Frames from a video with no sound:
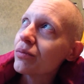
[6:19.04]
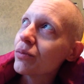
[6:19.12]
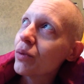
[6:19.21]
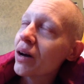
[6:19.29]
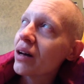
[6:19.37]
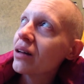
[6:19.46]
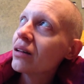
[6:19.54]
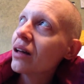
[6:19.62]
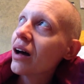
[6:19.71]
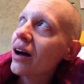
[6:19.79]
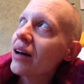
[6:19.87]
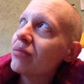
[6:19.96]
Well,
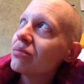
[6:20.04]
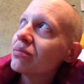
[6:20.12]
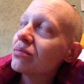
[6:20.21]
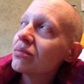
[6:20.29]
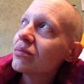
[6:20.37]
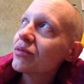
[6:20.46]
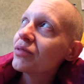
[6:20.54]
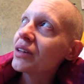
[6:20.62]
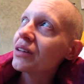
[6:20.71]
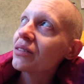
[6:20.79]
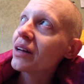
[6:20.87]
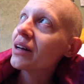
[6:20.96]
I'm
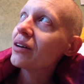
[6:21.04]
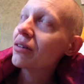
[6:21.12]
feeling like